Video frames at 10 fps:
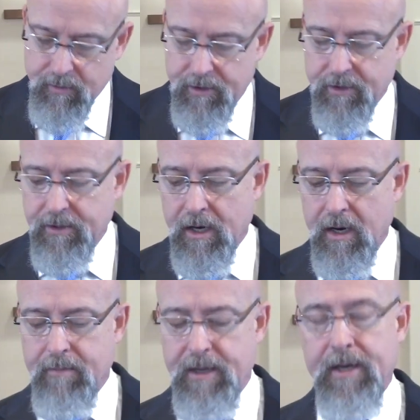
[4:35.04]
which are
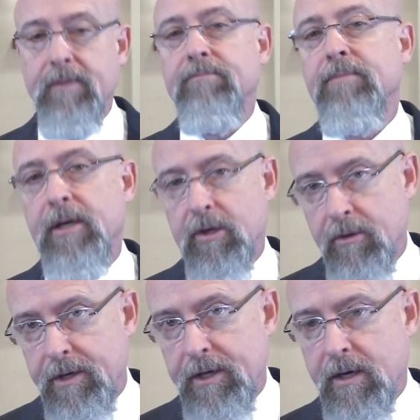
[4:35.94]
young men,
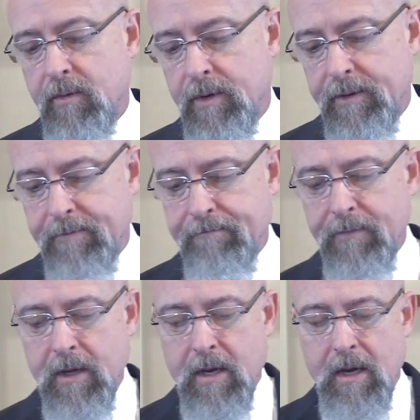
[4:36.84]
including young women,
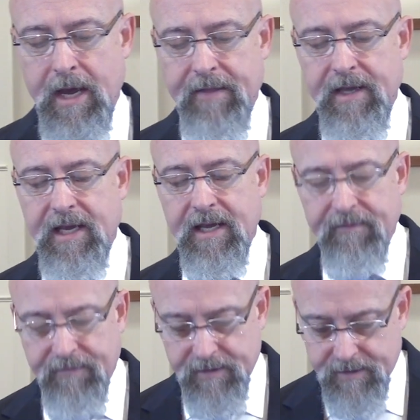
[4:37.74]
and the
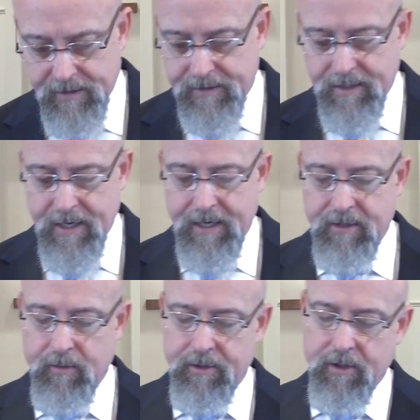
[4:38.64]
infancy
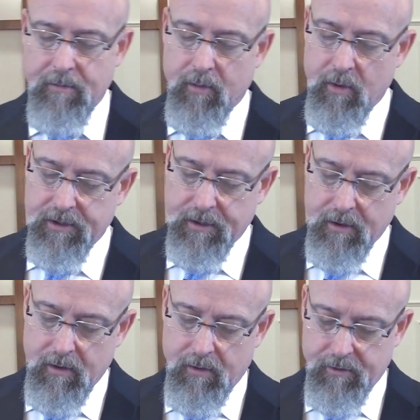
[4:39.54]
stage, which are boys and
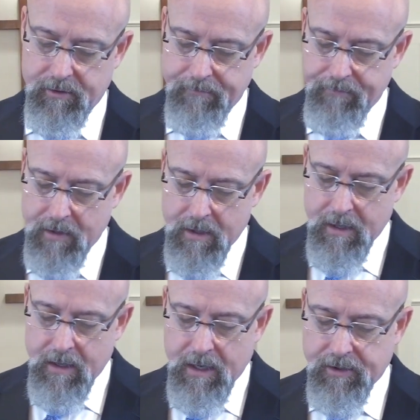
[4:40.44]
girls.
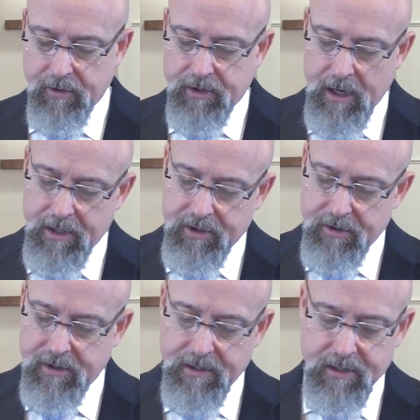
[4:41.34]
And so John is
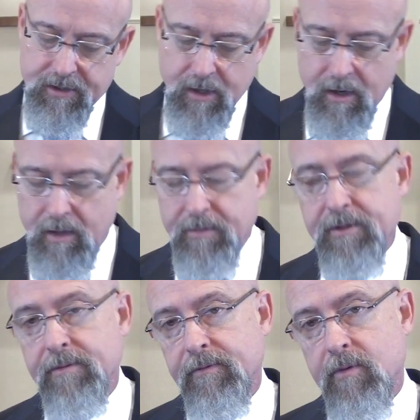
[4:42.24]
using these
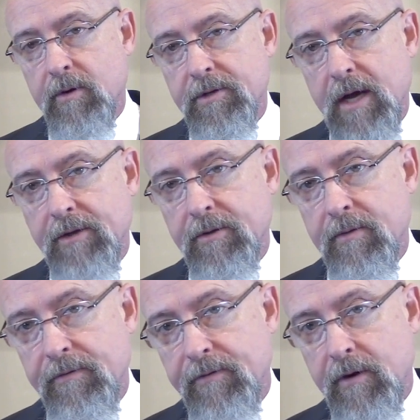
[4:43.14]
terms, of course, not to
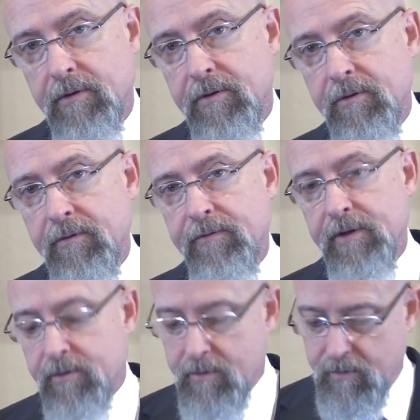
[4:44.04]
refer to
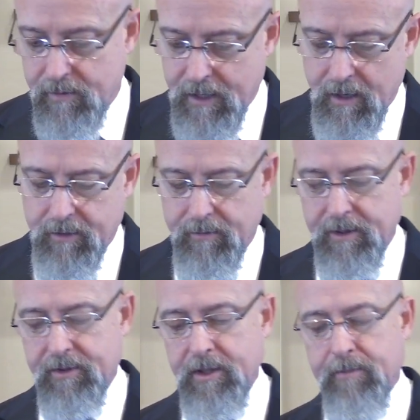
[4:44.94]
physical
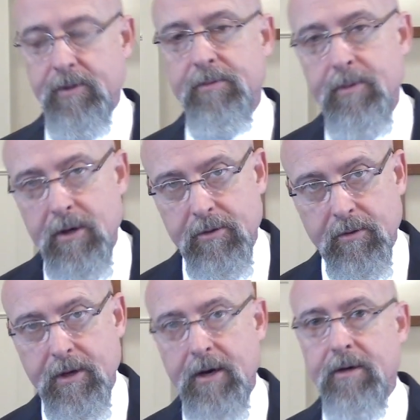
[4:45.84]
characteristics, but spiritual
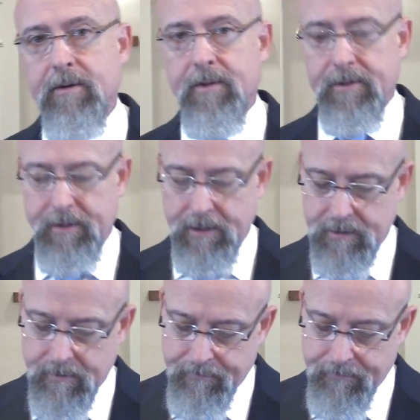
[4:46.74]
characteristics.